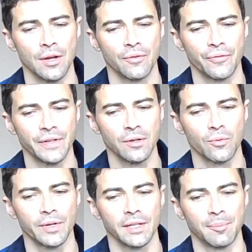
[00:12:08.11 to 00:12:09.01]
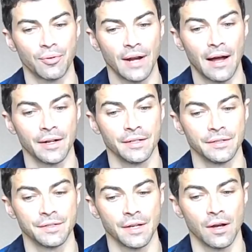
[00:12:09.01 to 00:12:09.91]
feel really proud of
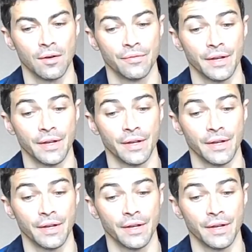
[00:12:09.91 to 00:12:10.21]
yourself,